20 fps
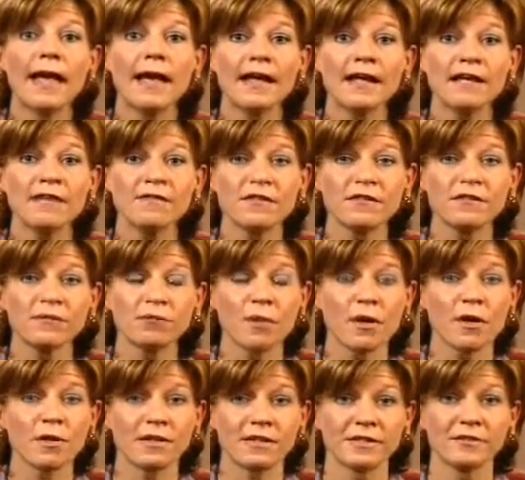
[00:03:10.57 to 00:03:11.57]
Any of these
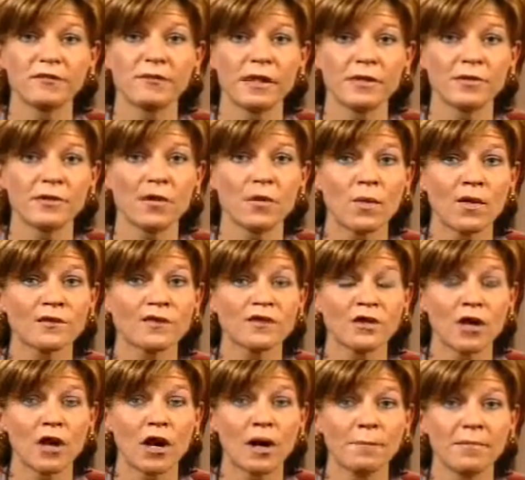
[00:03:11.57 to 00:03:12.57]
parties may request
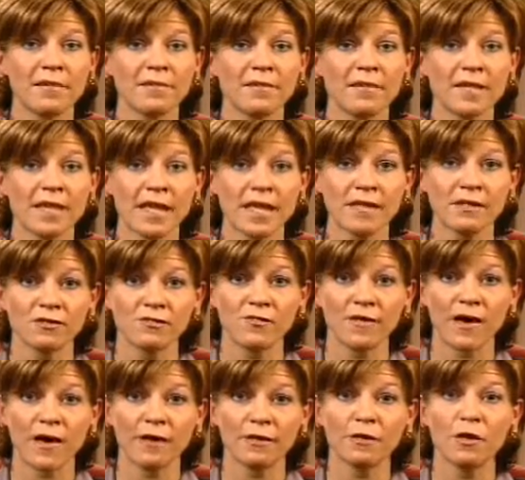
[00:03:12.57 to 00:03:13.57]
a copy of the case
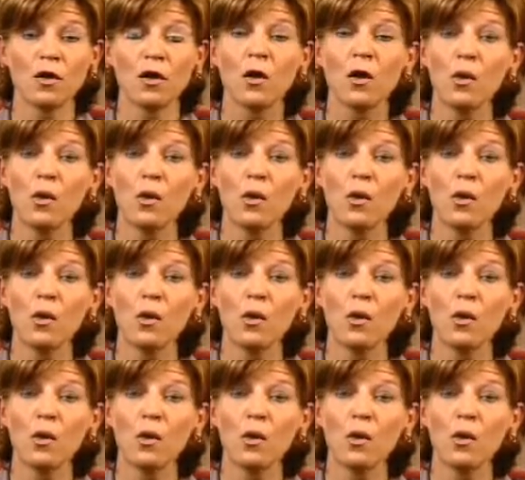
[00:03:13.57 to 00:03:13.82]
file